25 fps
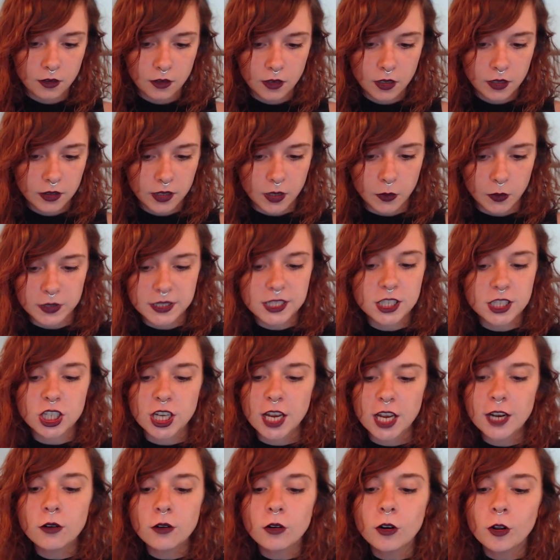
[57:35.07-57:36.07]
There was a
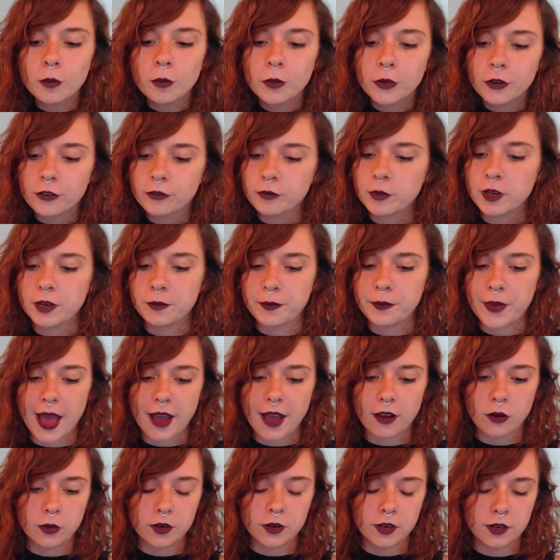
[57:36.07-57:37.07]
general movement
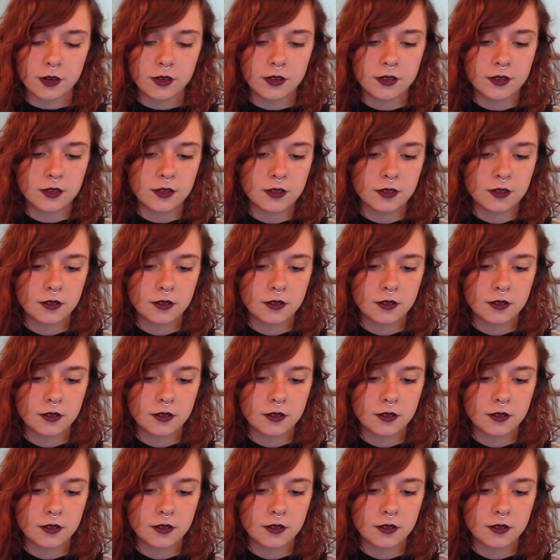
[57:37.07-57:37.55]
backwards.